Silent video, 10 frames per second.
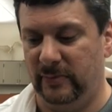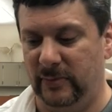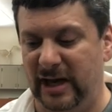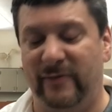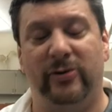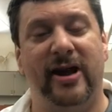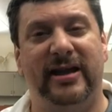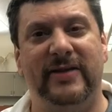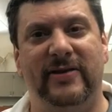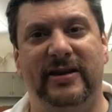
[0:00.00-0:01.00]
If we're
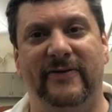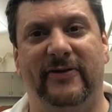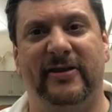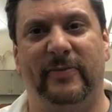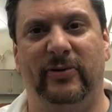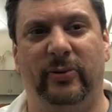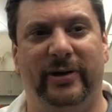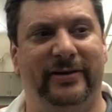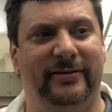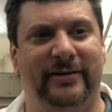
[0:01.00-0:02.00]
talking the difference
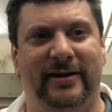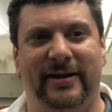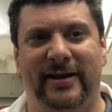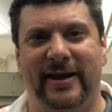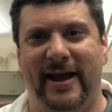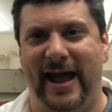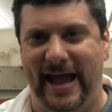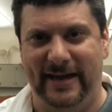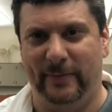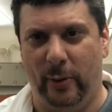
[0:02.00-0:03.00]
between
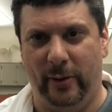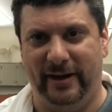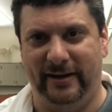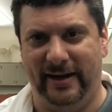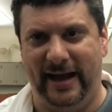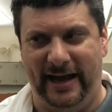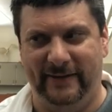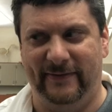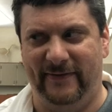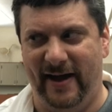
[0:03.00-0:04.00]

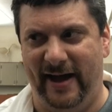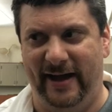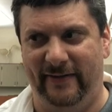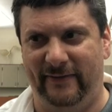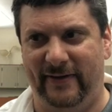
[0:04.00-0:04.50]
8.85